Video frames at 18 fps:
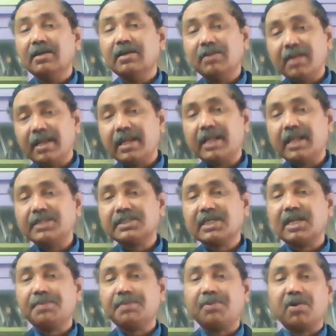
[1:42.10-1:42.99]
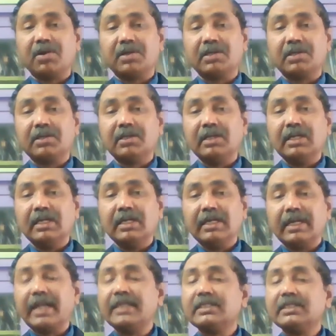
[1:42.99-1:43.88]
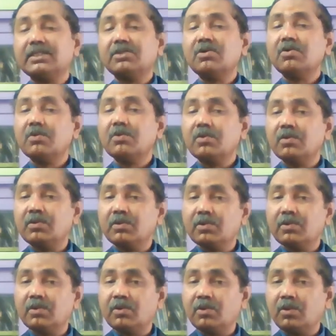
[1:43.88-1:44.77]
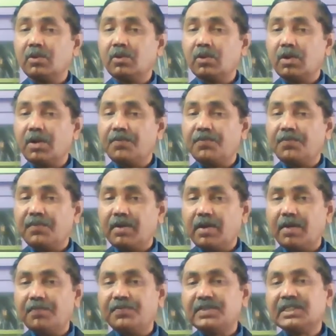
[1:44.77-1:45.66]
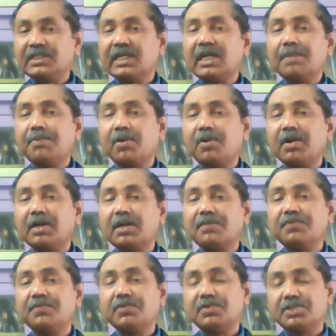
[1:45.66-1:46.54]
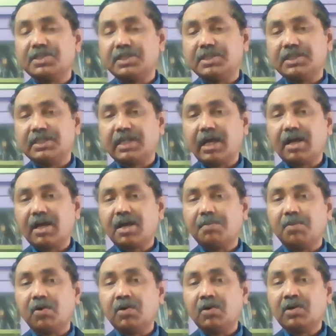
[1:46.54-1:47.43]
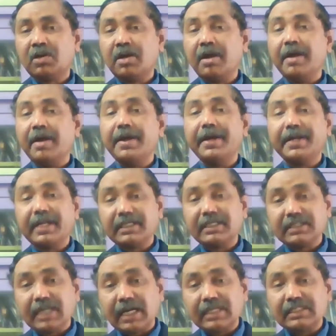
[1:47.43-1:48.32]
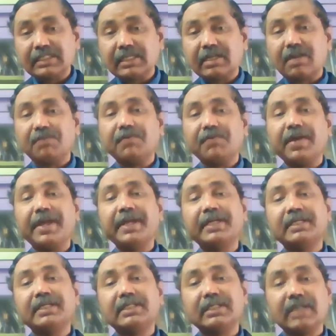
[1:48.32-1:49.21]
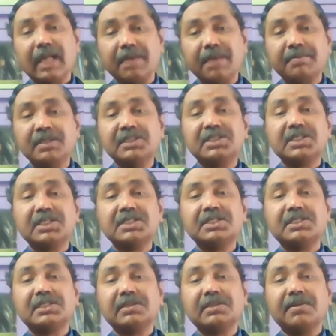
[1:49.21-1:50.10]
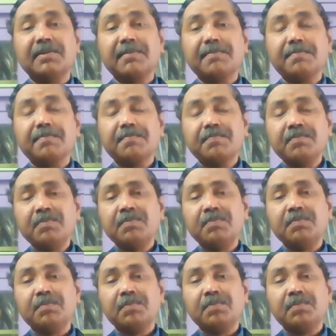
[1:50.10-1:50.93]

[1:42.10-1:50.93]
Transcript: A logical product. Right. So, if a physical product, if you talk about, it has got certain weight, dimensions, hmm,